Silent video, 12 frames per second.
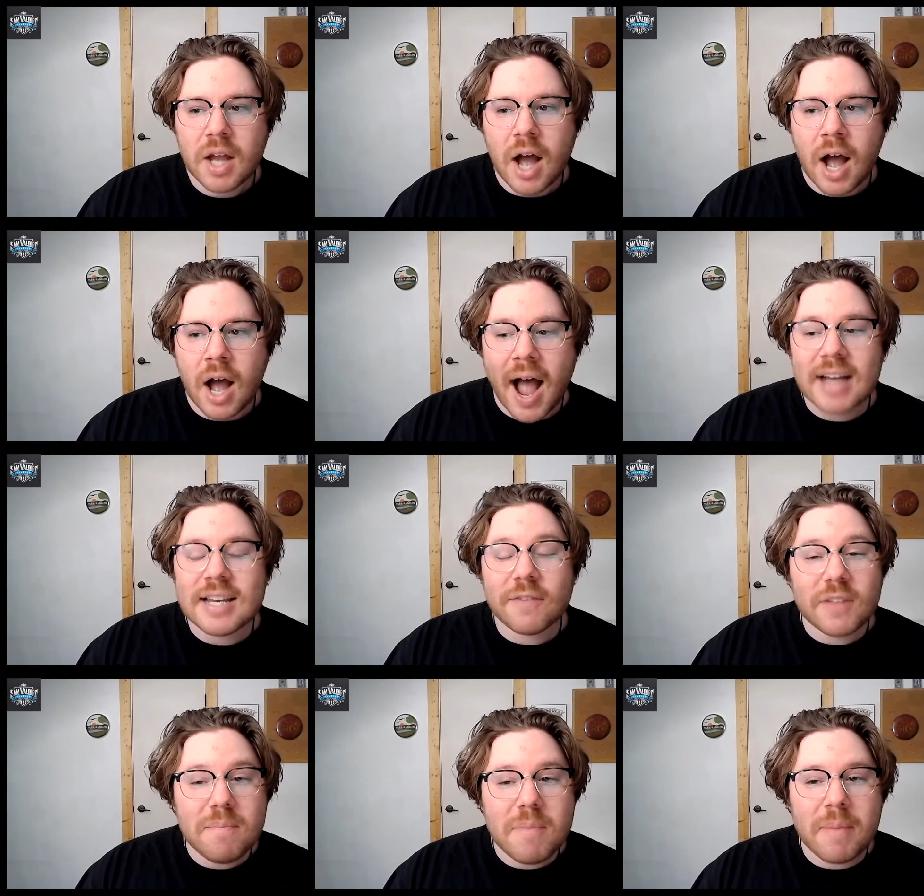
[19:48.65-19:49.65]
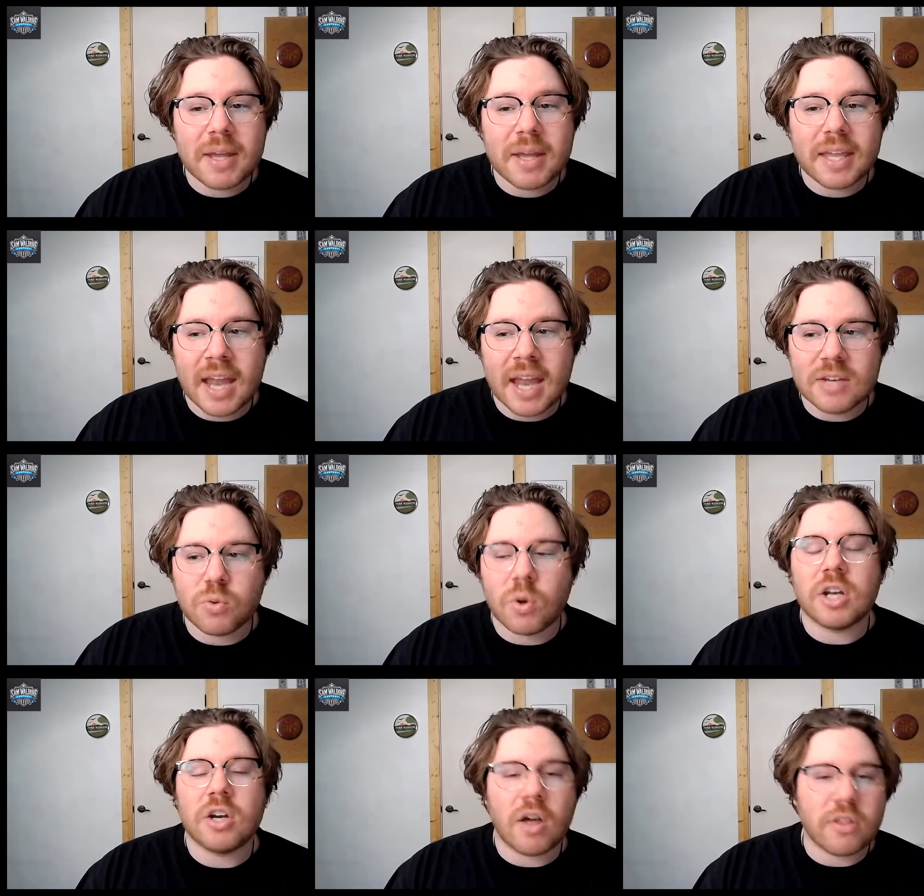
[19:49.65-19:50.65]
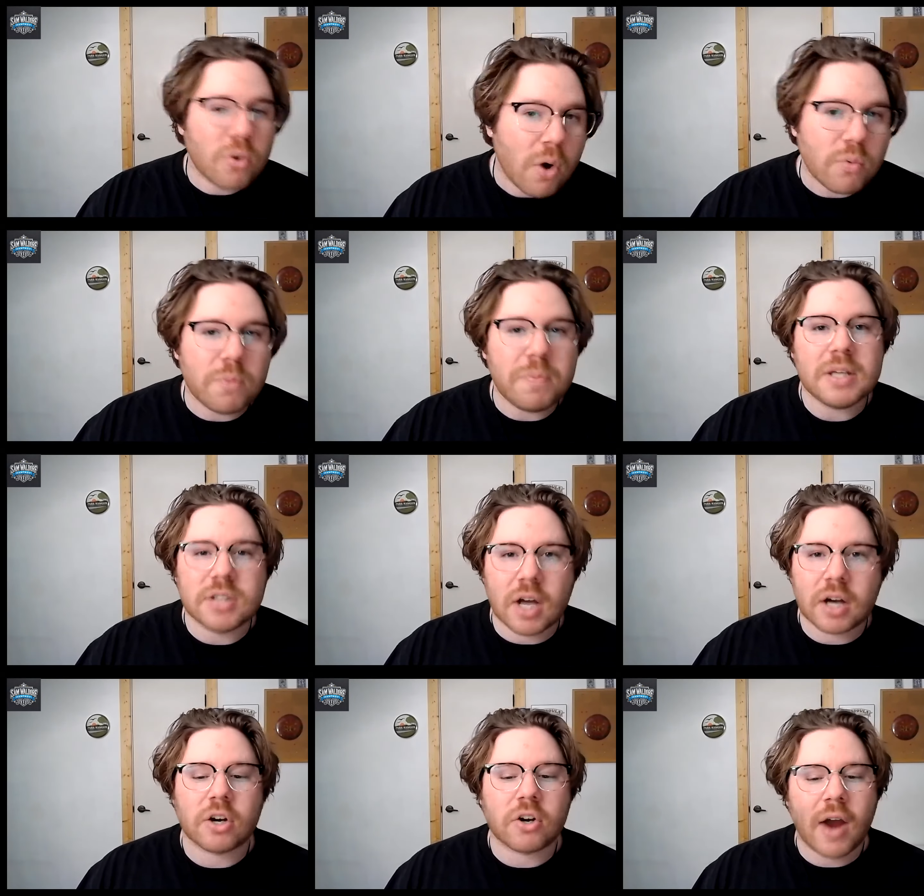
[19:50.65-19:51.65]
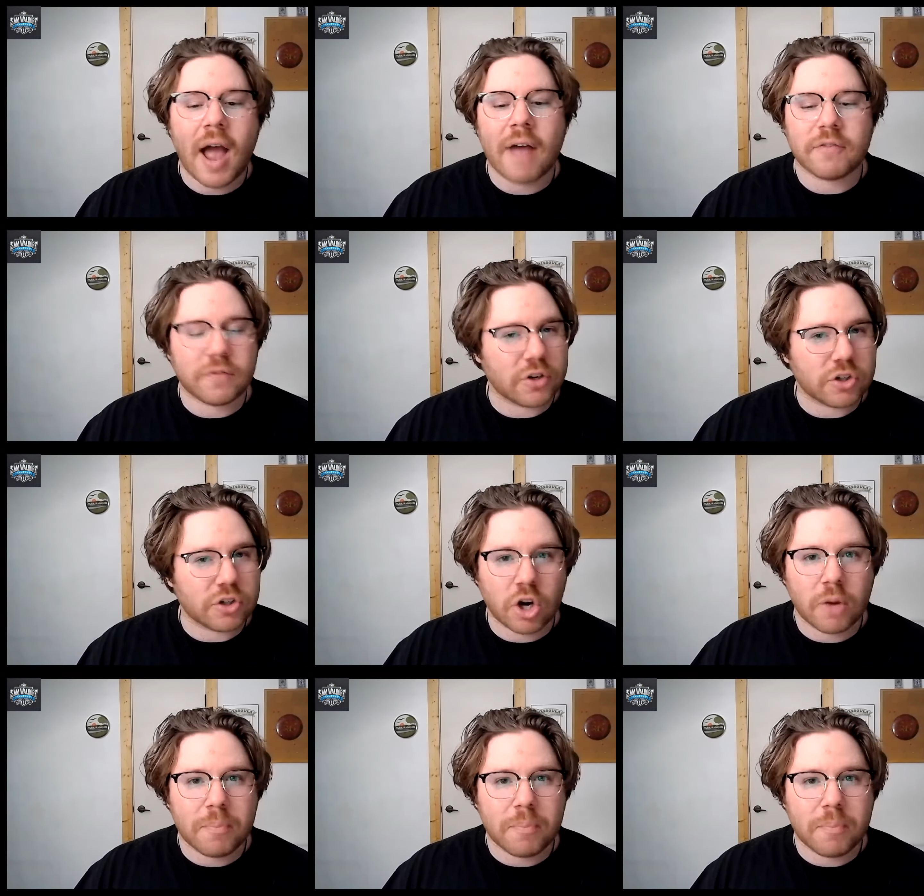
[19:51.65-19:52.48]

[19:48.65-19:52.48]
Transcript: I definitely mimic Andy's one. Another one would be Tucker Kraft for sure.